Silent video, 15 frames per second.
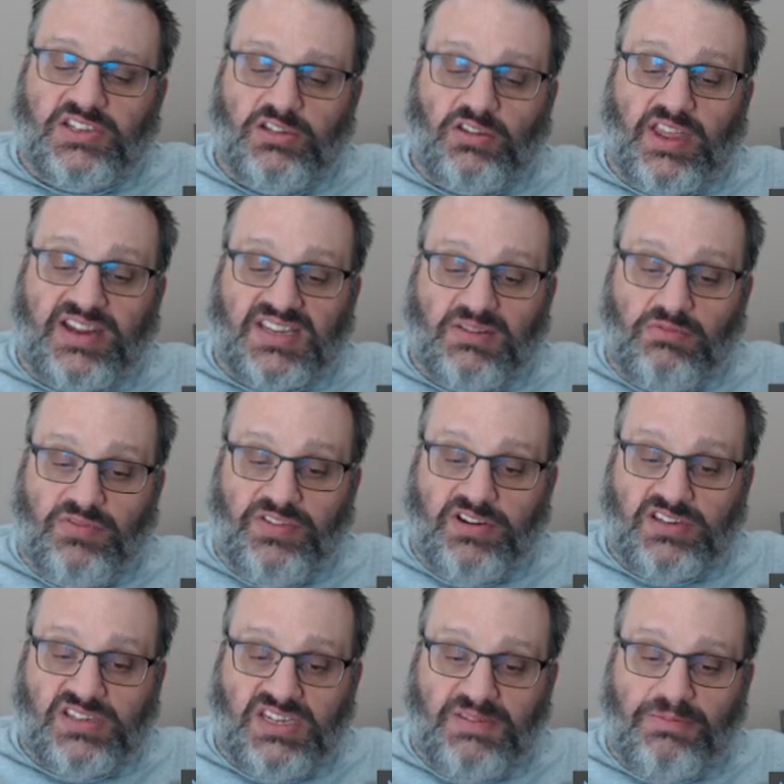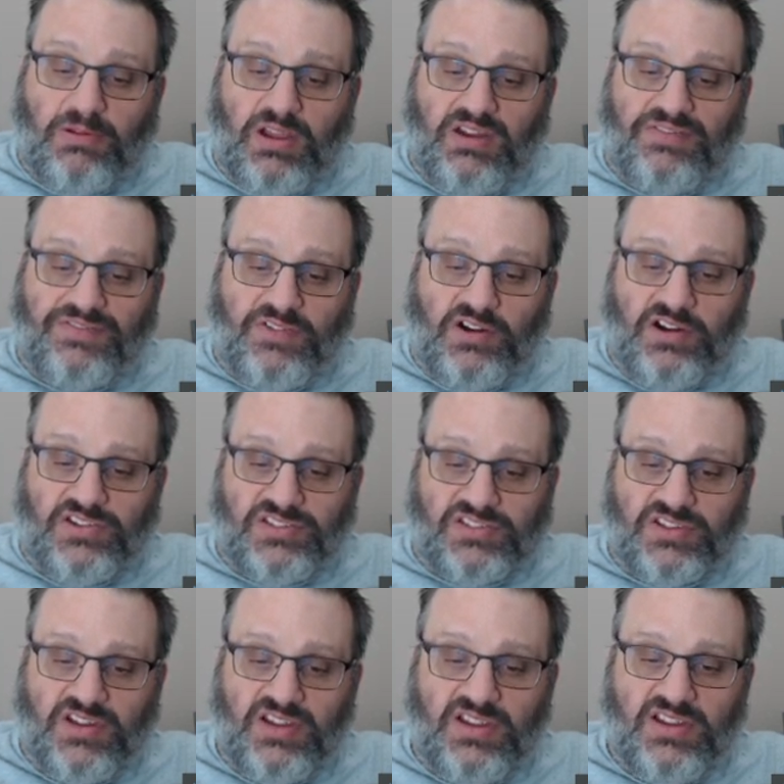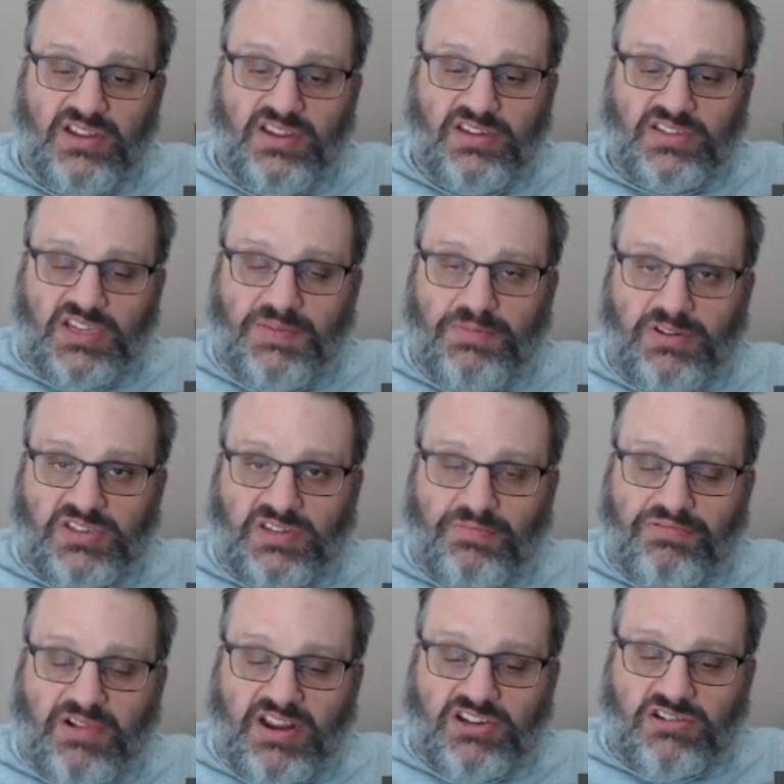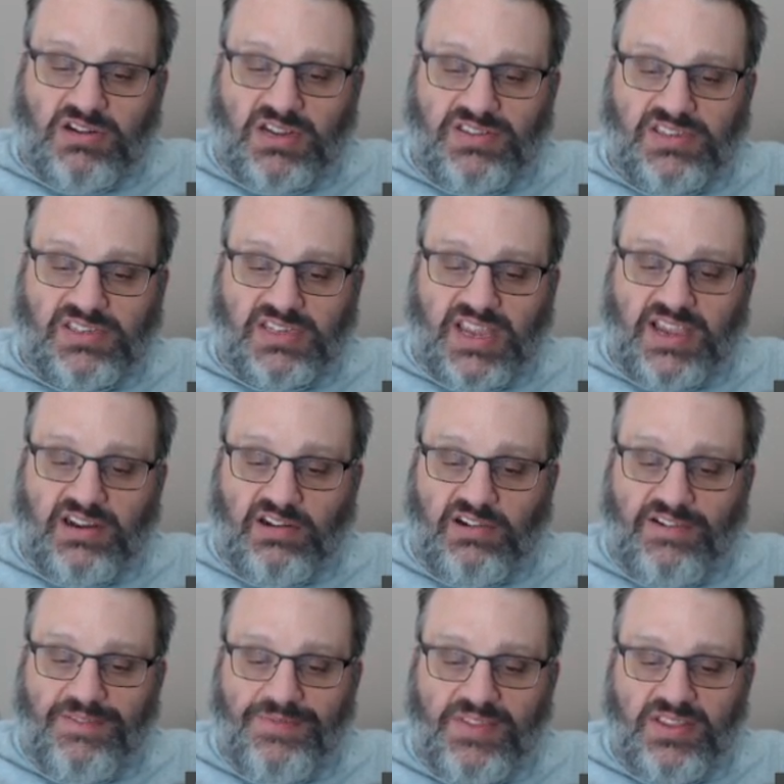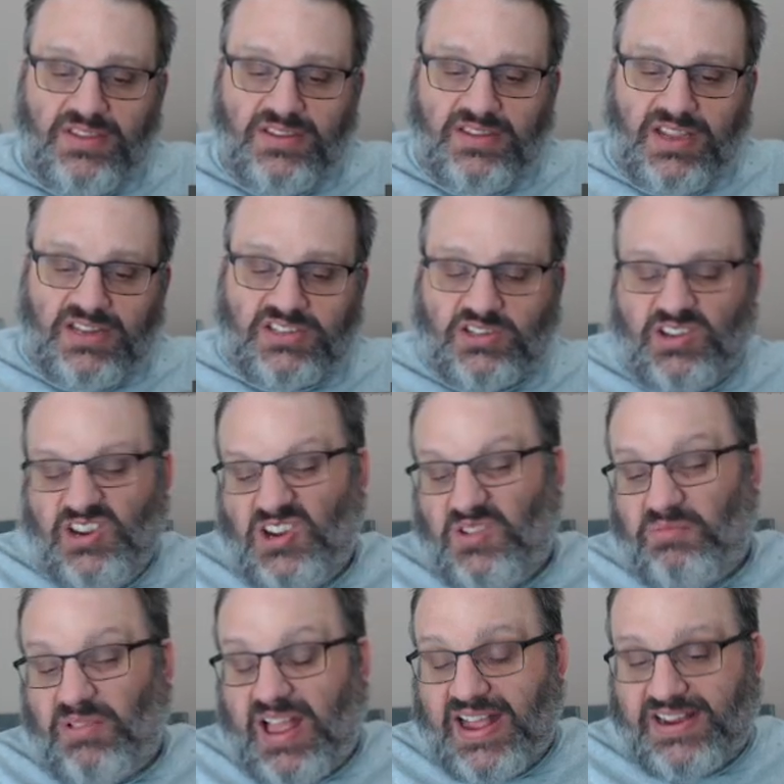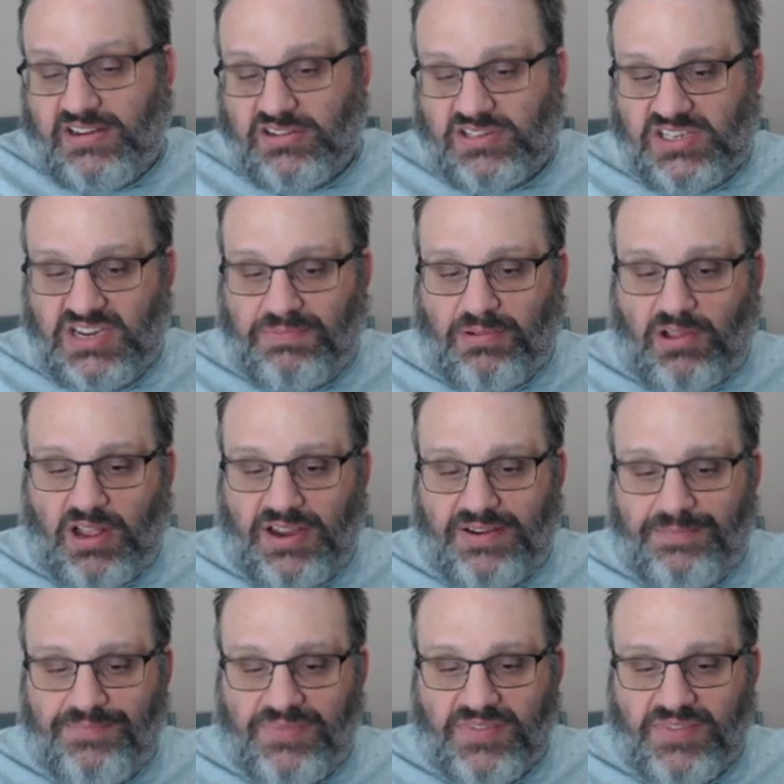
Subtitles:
you'd like to move your c pawn first, so you put some pressure on the center, and so you don't block your c pawn.